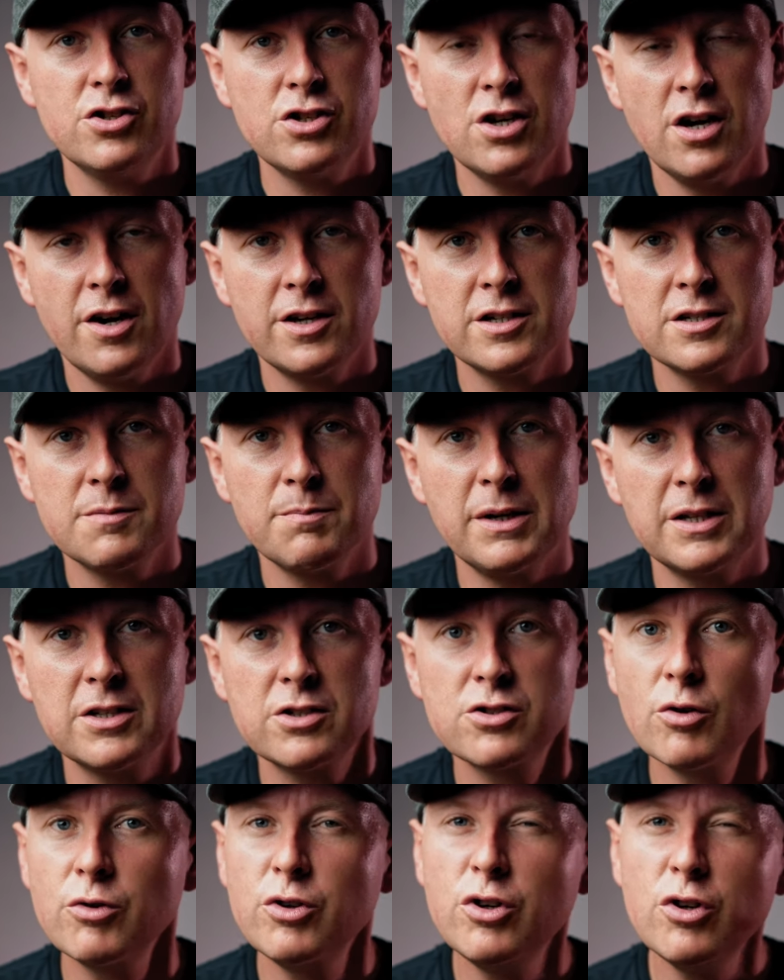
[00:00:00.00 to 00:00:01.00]
shutter speed,
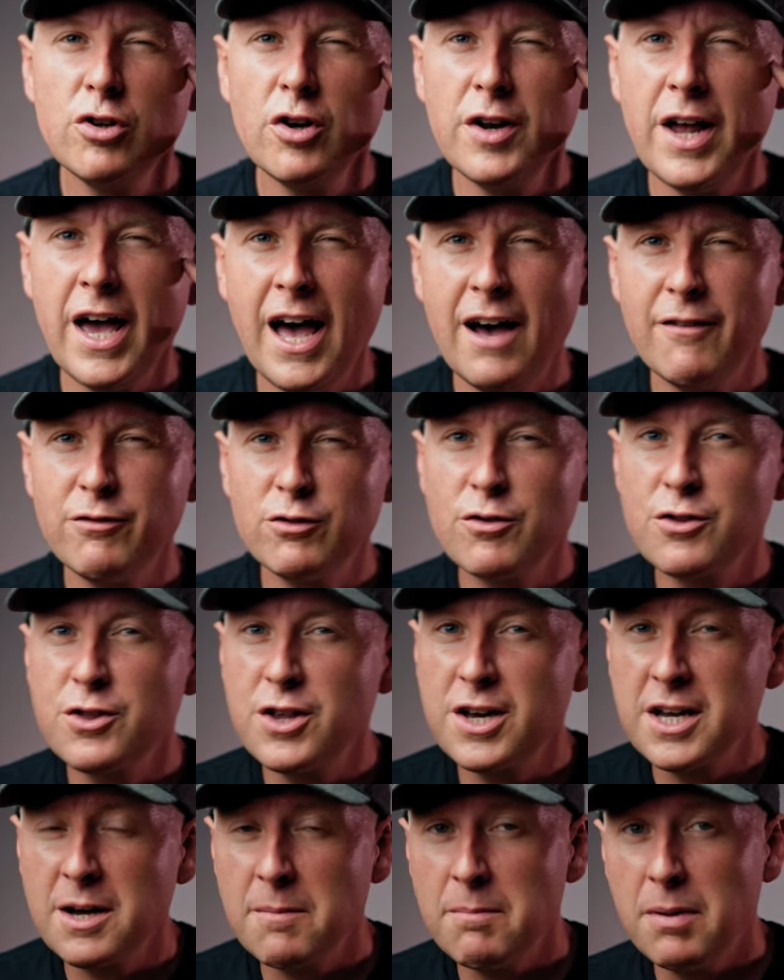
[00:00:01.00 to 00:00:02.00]
so you don't have to
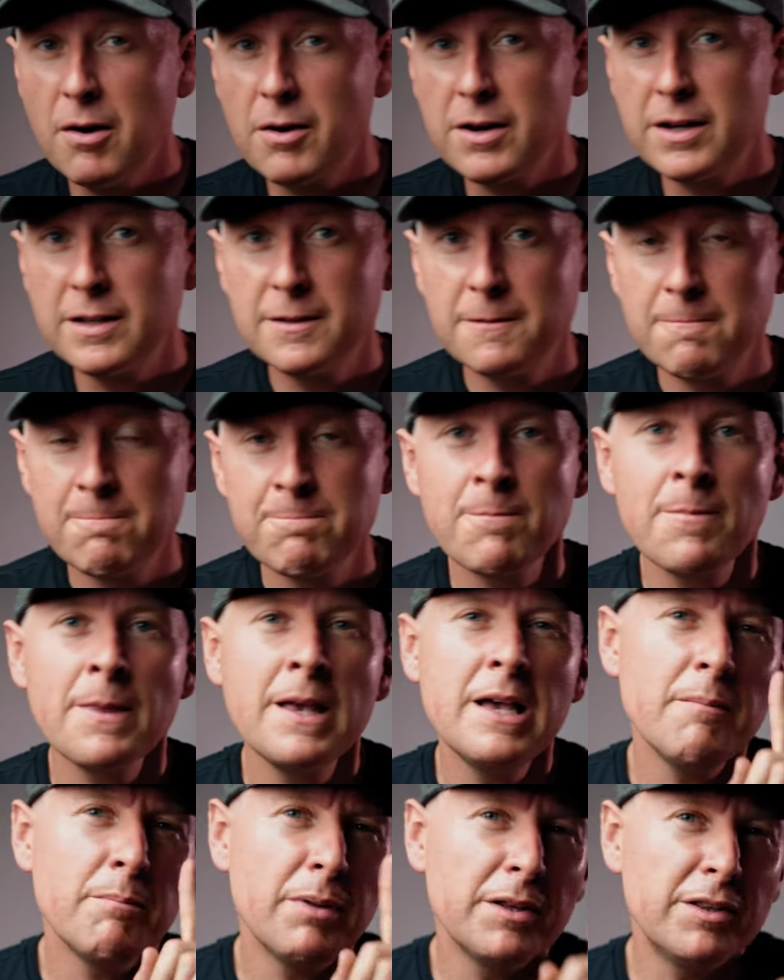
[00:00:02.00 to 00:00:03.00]
think about it.
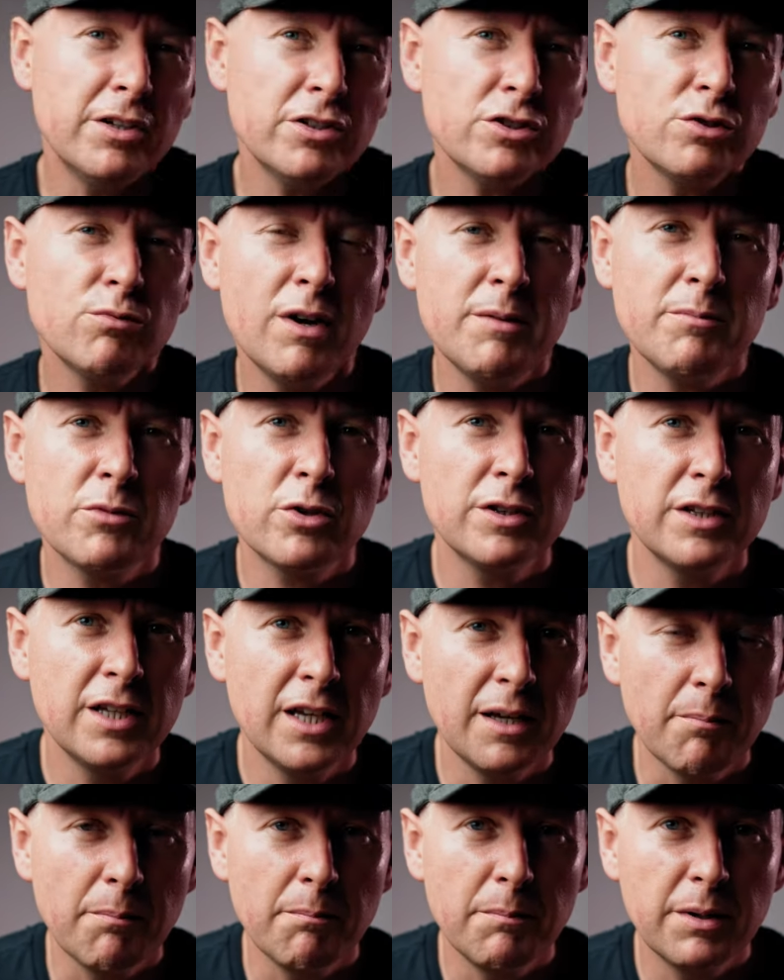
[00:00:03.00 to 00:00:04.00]
But there's one more
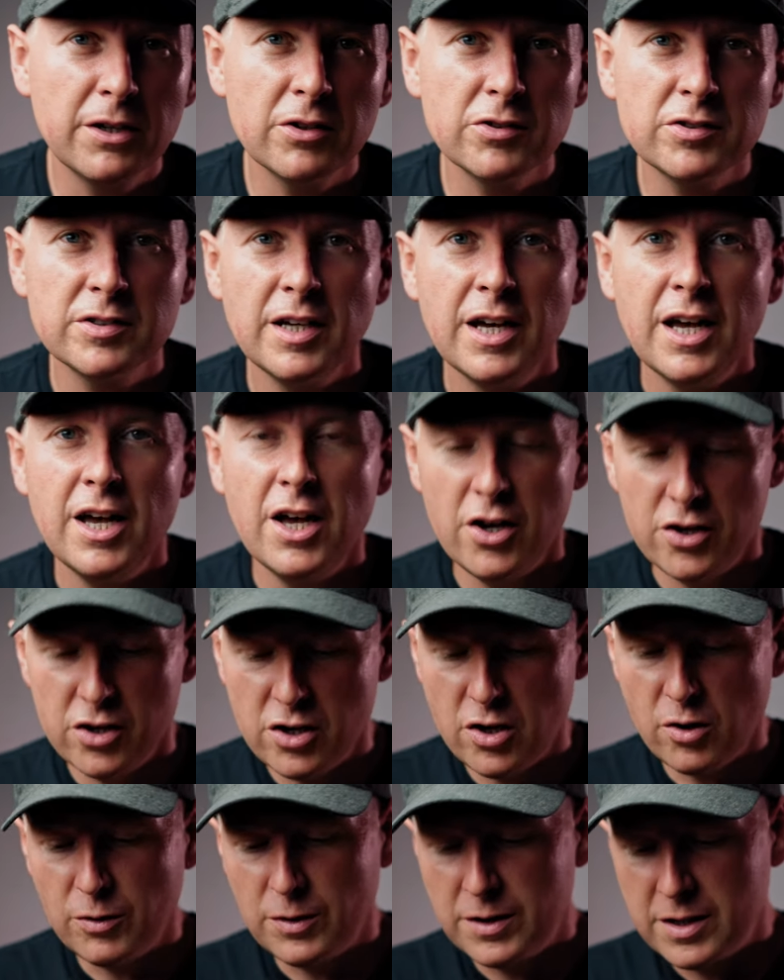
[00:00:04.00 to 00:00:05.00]
tip, because
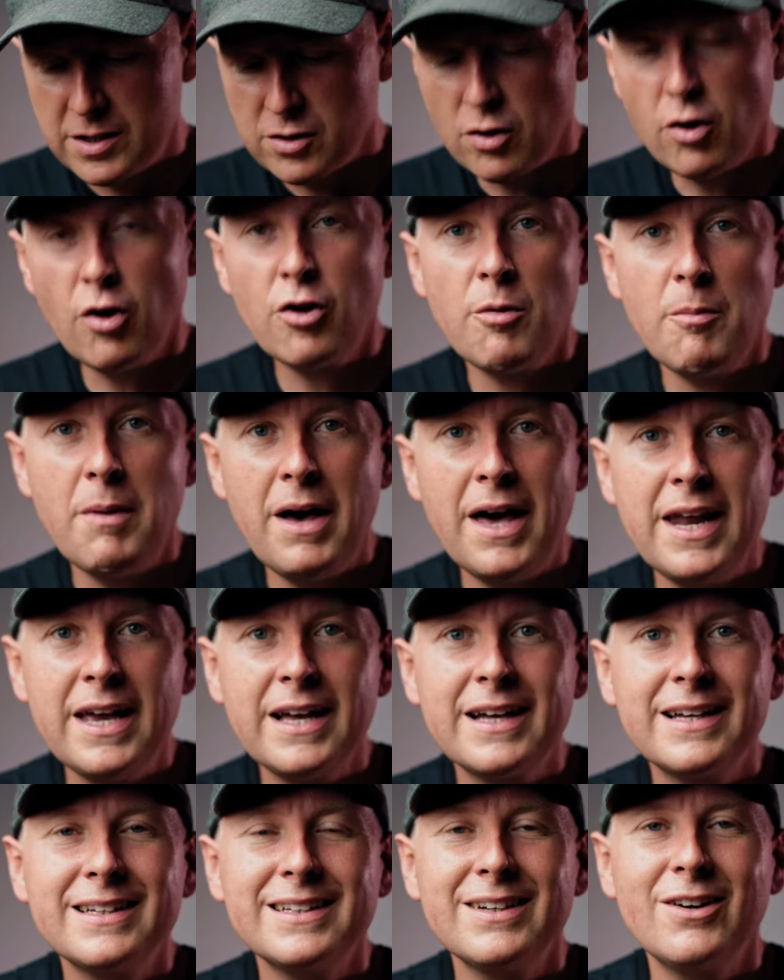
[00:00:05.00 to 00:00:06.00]
you know this
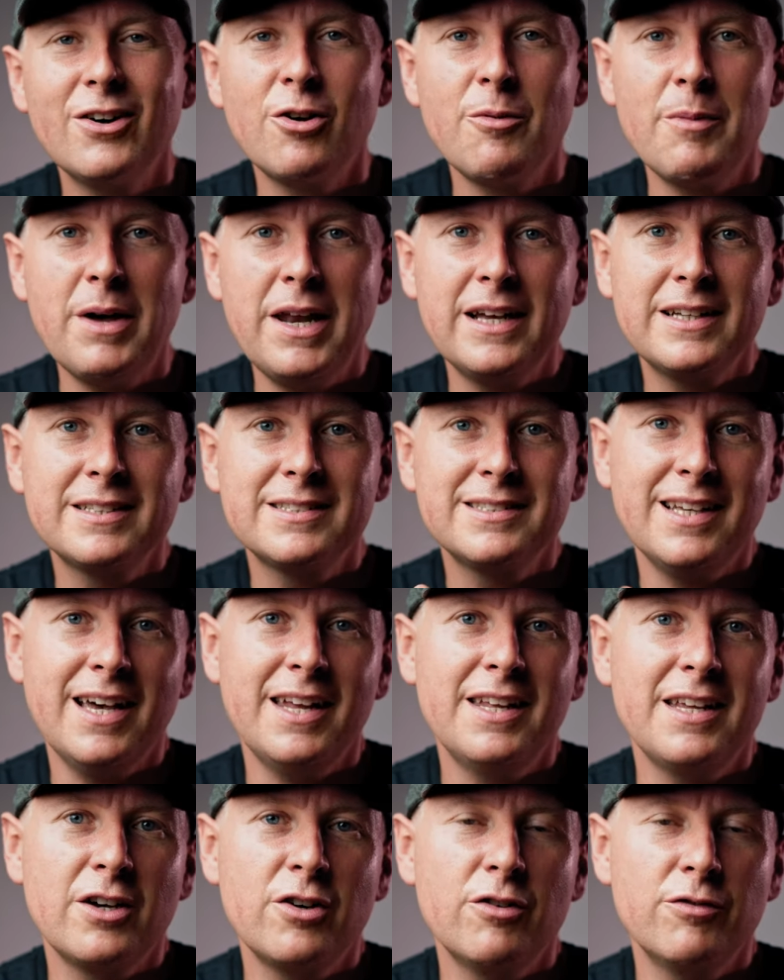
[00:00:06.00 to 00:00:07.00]
automatic
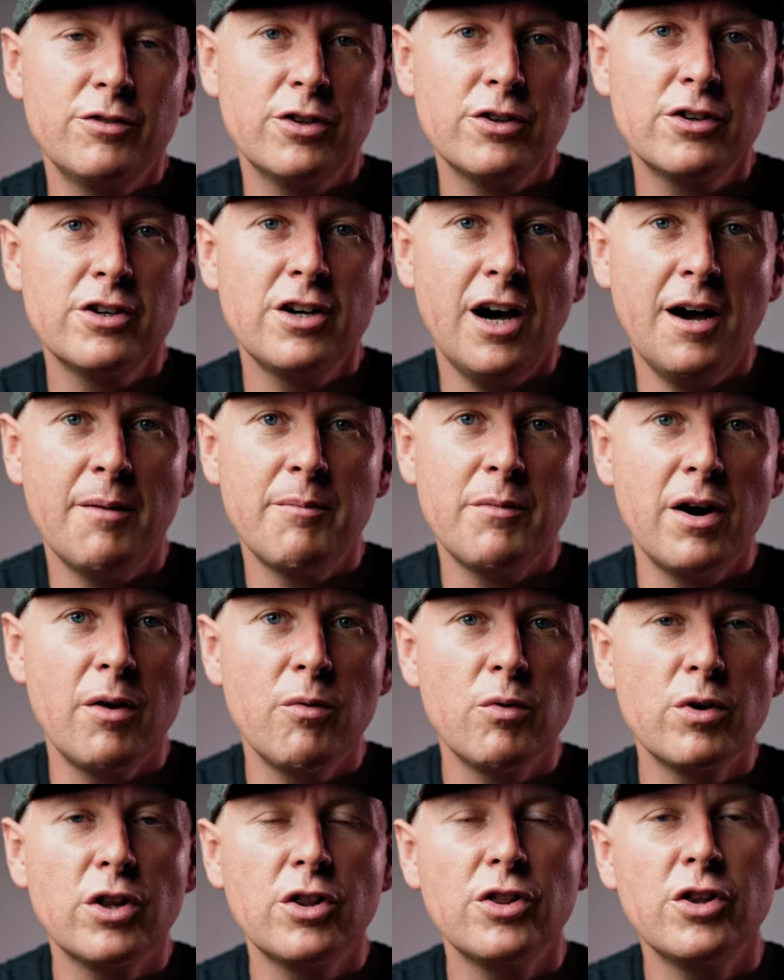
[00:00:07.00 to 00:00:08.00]
setting of your camera
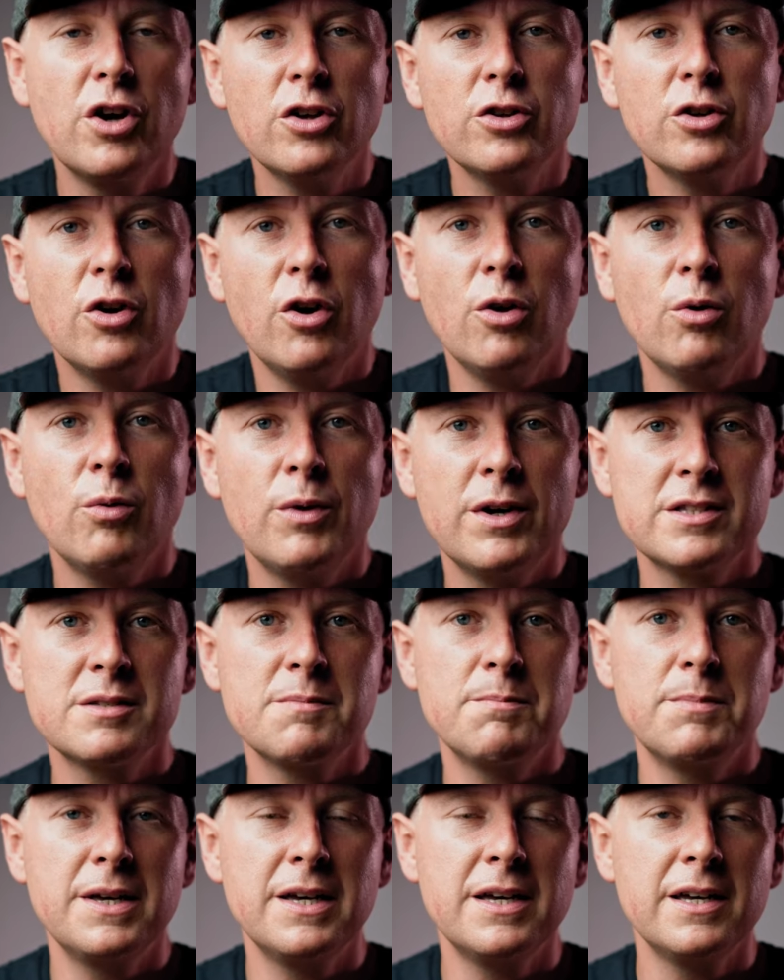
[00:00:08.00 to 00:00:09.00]
will not always
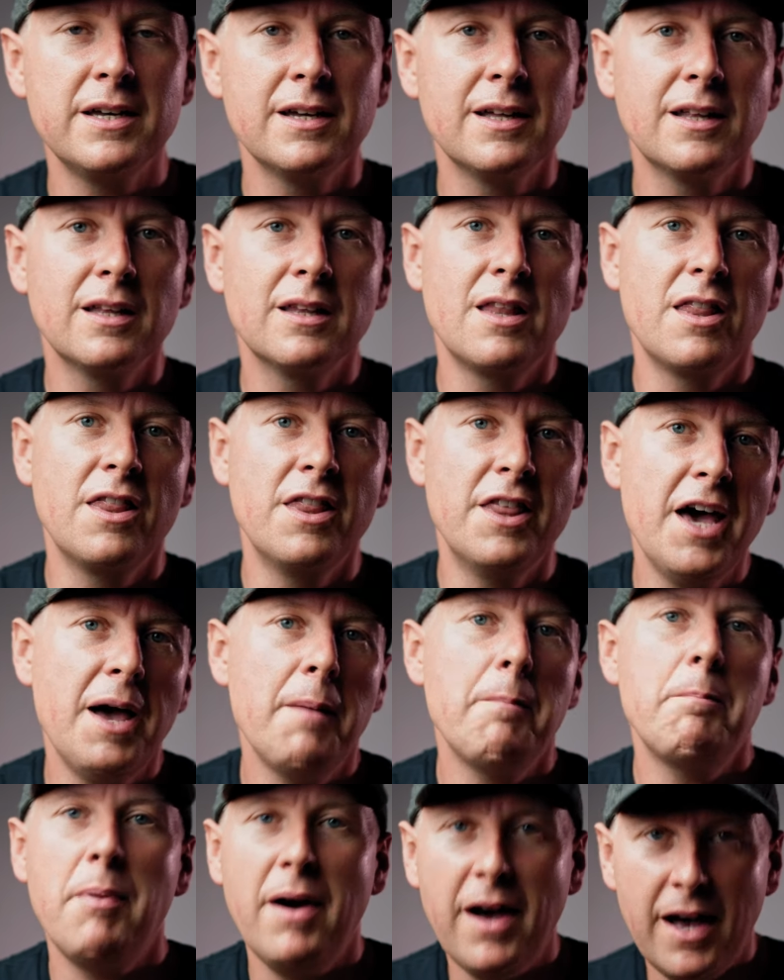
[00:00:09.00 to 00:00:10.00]
be
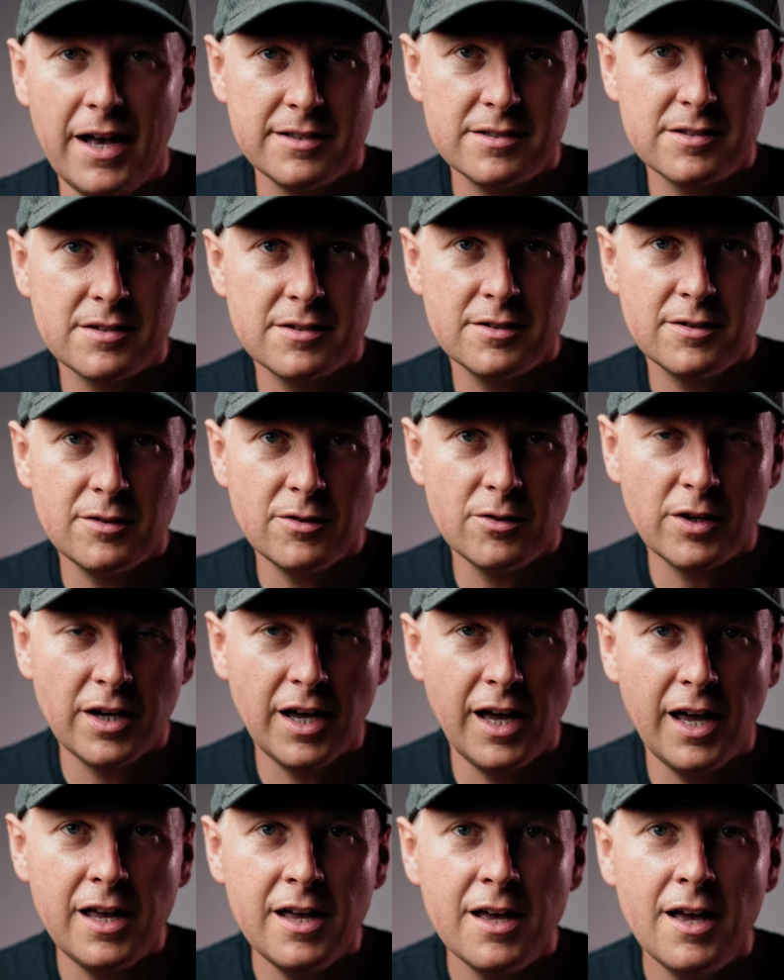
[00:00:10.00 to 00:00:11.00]
the best,
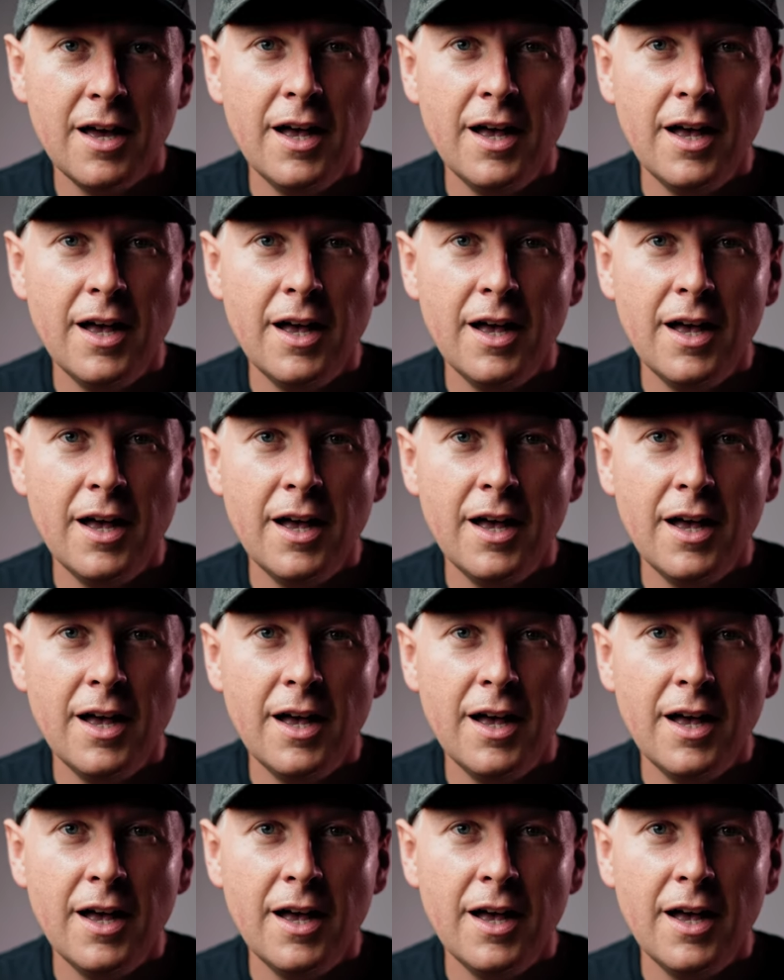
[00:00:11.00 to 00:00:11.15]
okay?